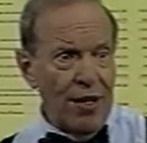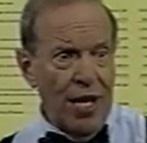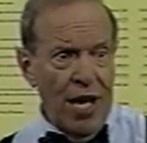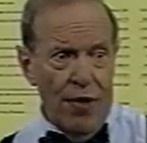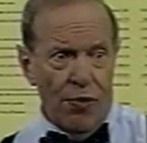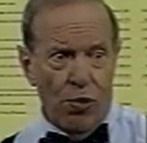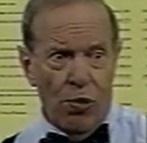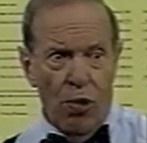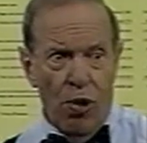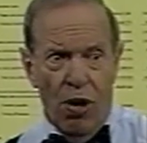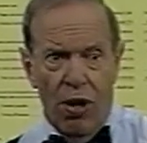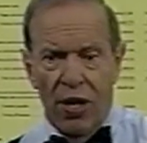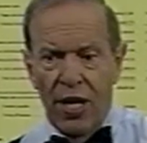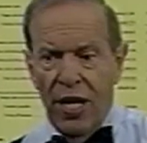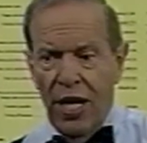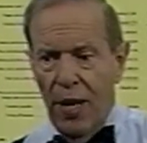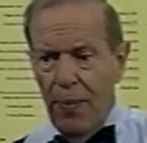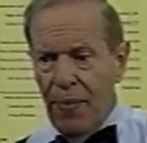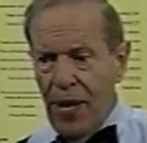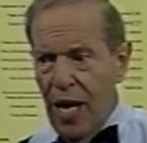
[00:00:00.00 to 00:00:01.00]
After all,
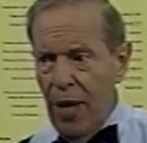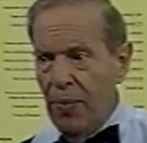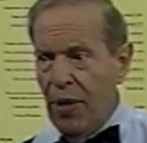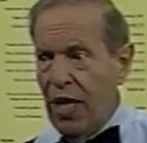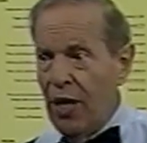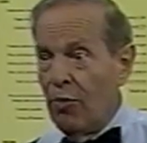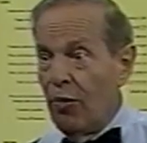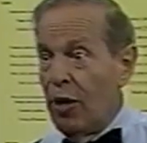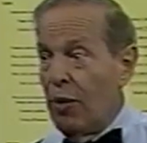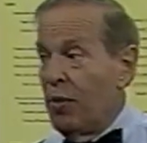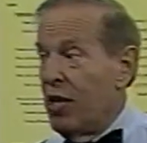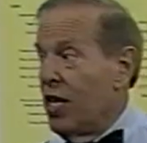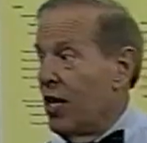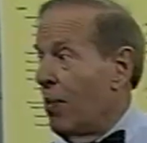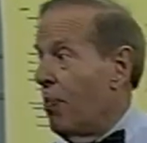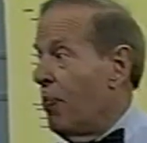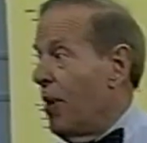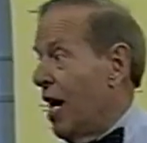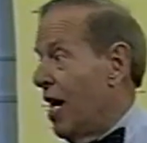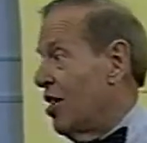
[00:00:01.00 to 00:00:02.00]
it may mean we did
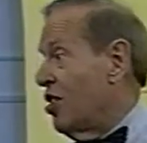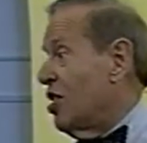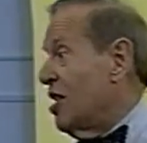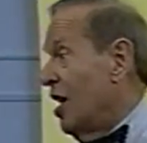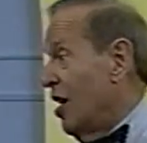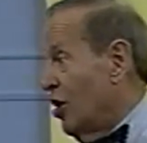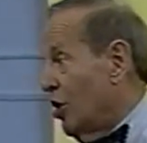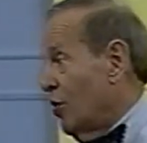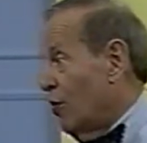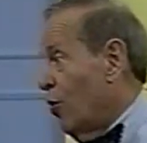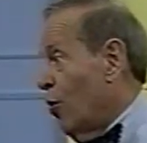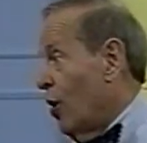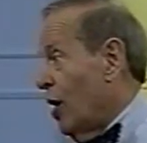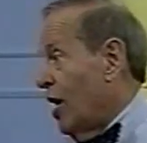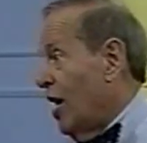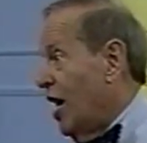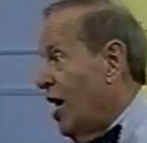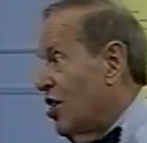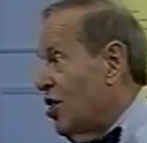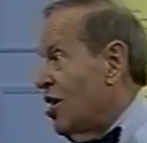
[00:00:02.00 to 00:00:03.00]
a bad sales
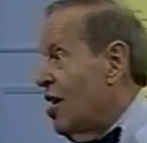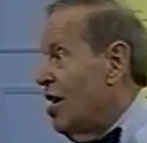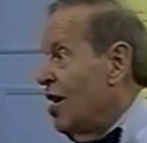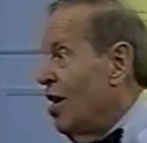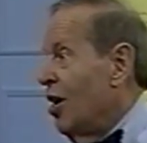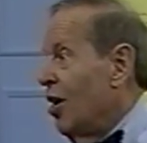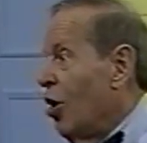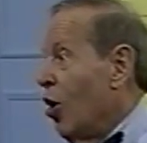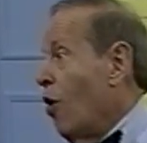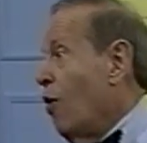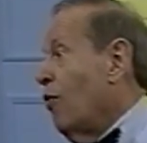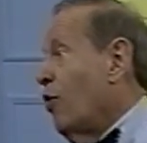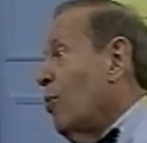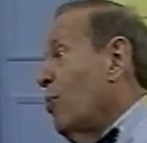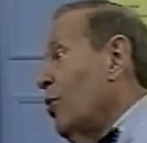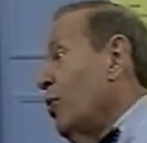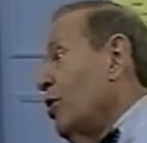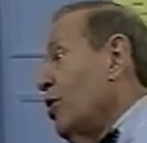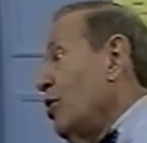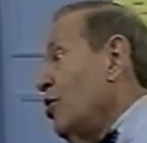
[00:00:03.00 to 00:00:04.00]
forecast,
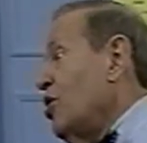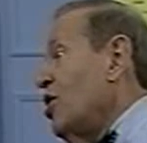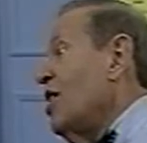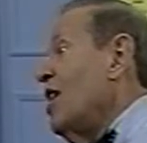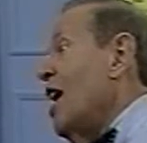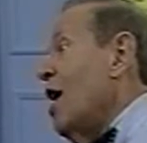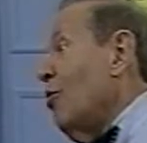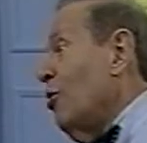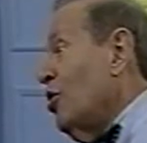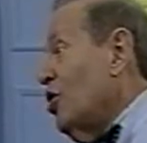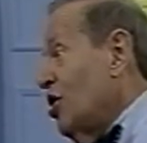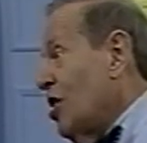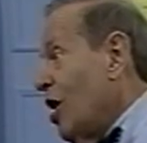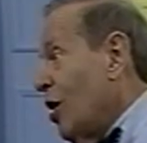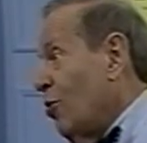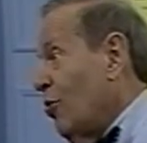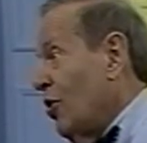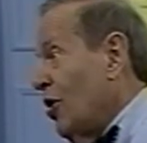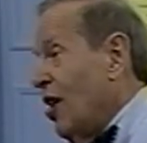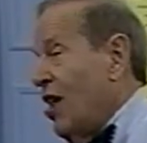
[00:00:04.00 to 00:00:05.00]
overproduced, and now we're
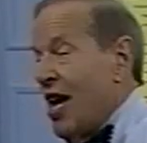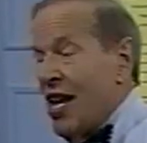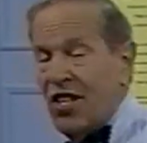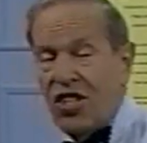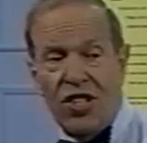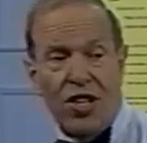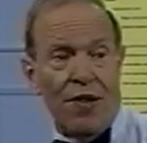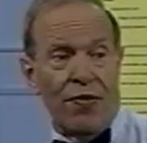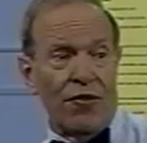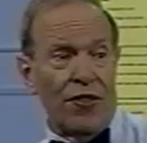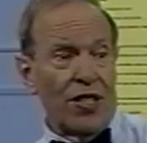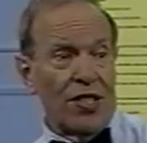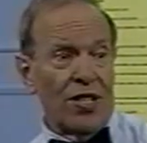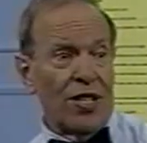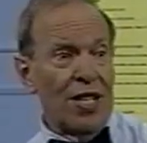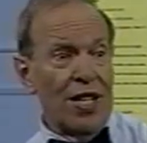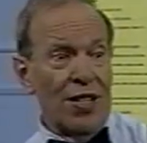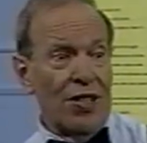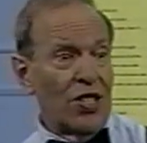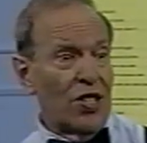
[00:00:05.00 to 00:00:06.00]
stuck with a lot of stuff that's
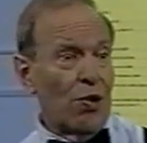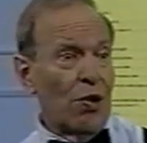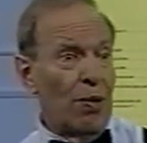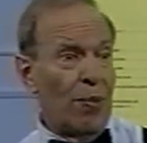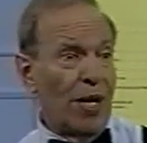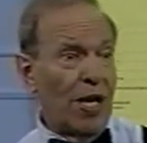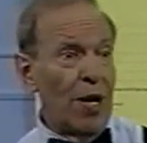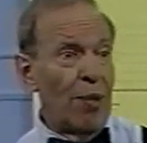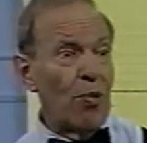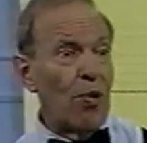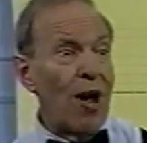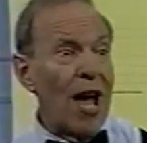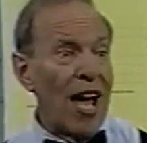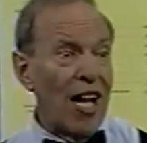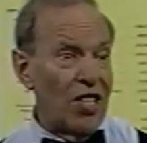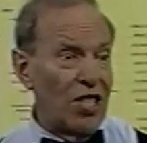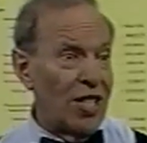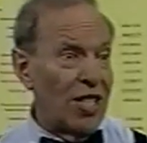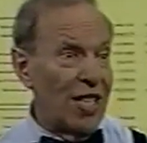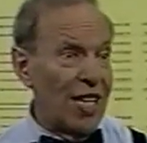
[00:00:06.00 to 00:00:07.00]
going to become
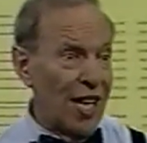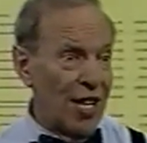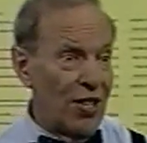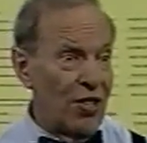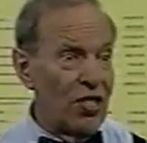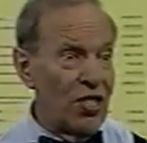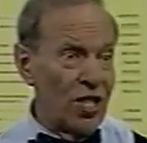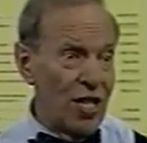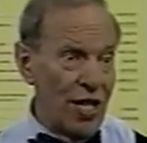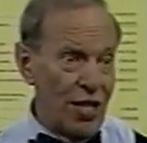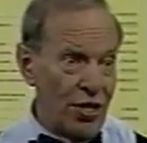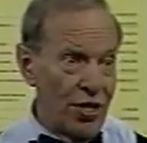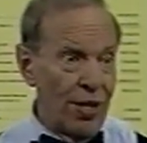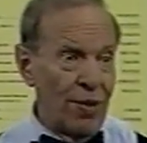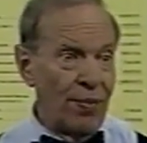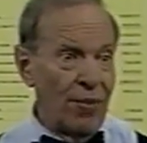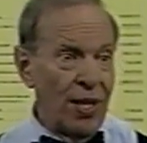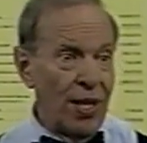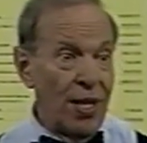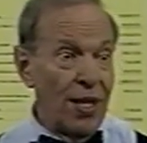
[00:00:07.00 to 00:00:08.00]
rags at the end of the season.
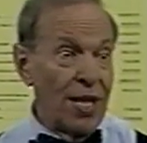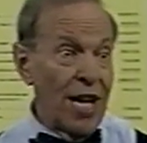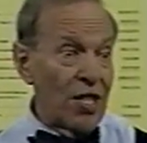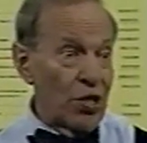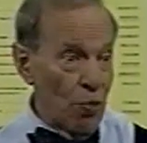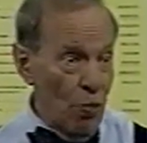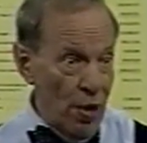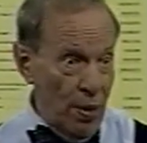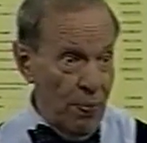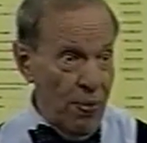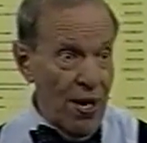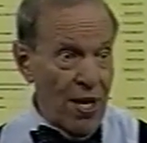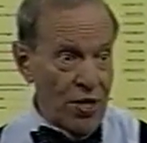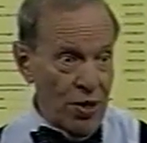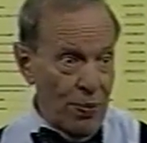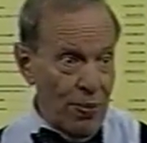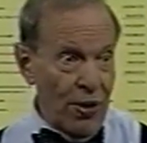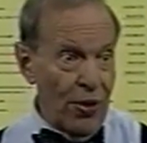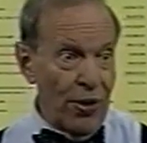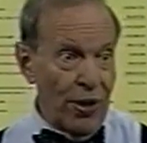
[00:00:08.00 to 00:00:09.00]
That's one
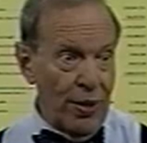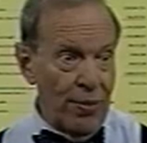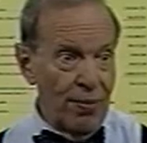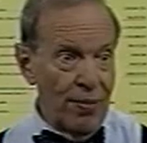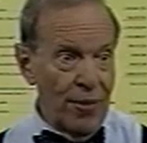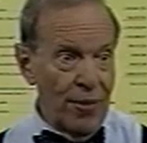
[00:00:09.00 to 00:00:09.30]
possibility.